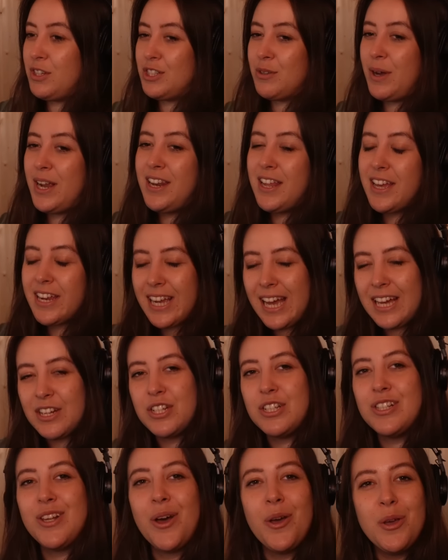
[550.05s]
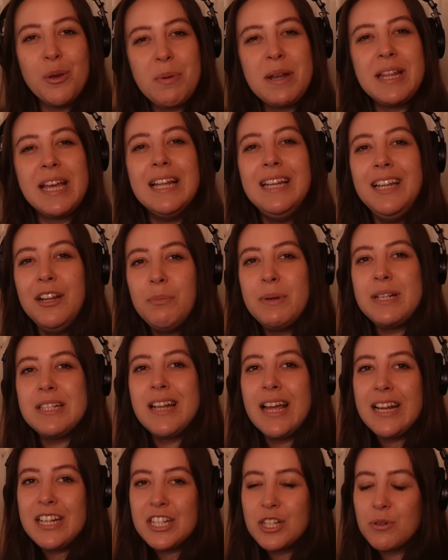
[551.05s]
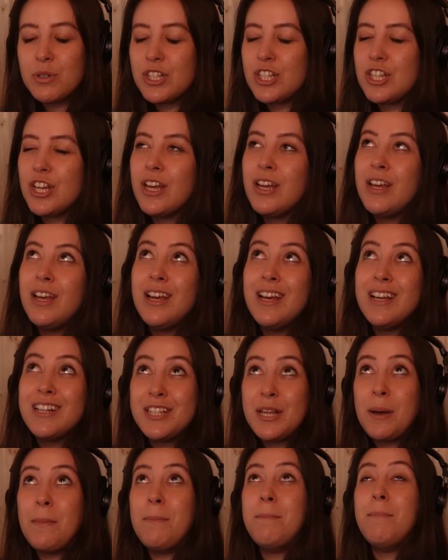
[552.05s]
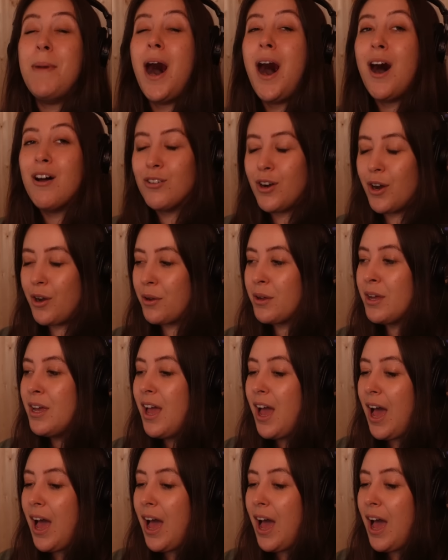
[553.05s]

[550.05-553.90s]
So I like how she's opening a little bit slightly to tomorrow.